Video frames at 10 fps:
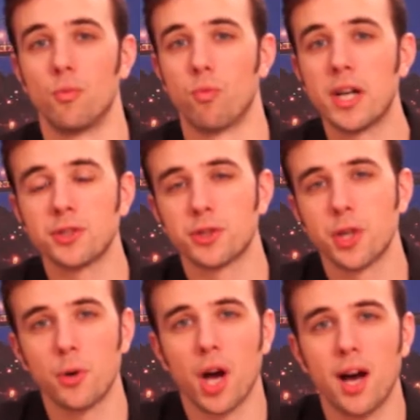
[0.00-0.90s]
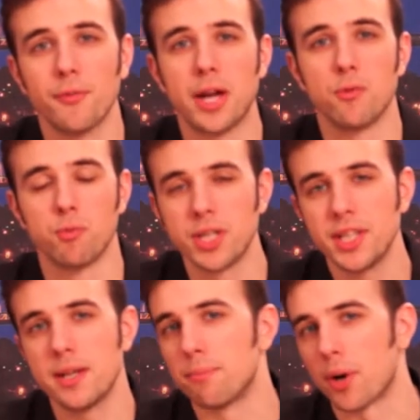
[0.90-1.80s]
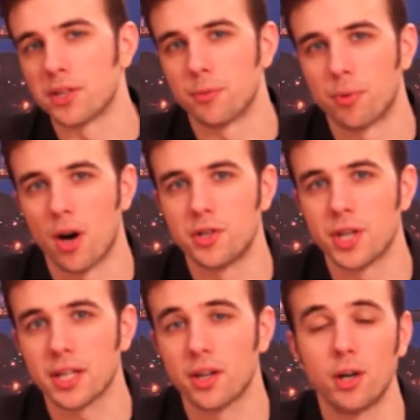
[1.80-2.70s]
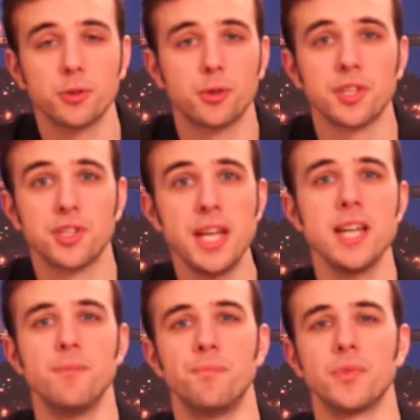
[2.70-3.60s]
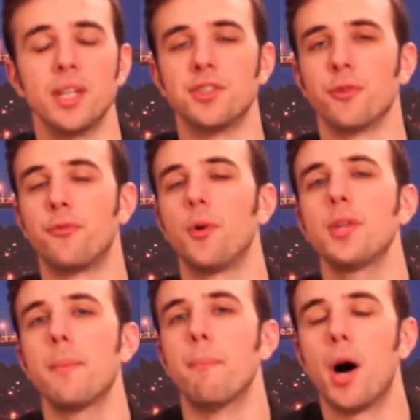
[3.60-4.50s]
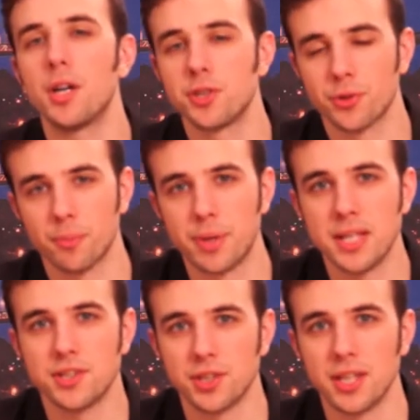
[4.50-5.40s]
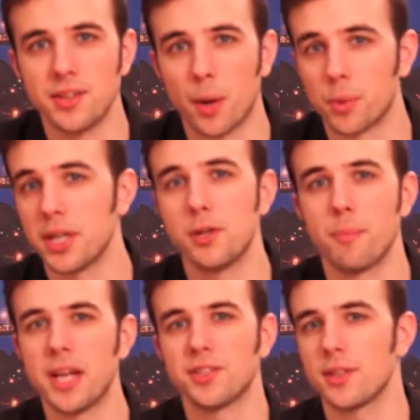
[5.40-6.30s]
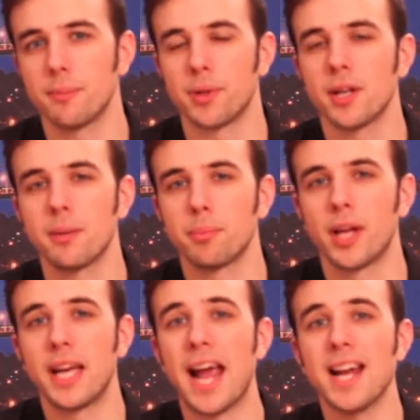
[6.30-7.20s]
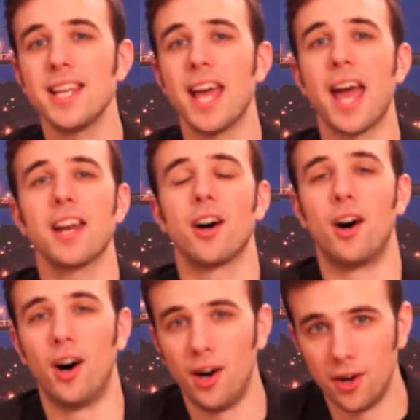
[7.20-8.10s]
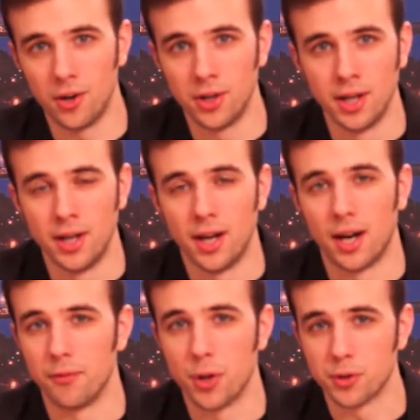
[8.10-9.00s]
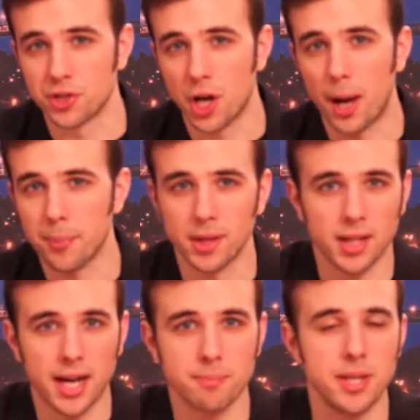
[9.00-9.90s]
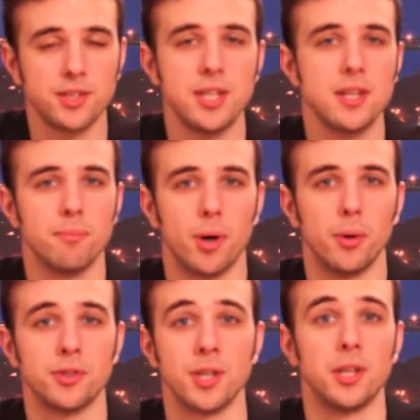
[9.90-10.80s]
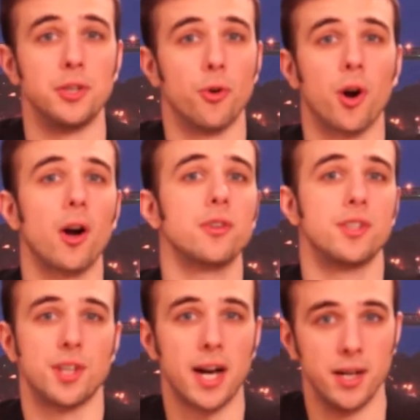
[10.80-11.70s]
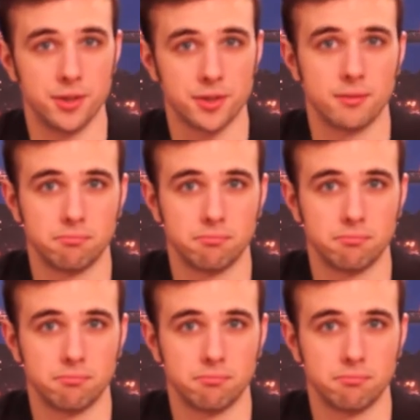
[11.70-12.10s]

Razer showed off a really impressive project called Christine. It's a fully modular PC that will let you basically plug and play any and all of those top-of-the-line PC components your heart desires.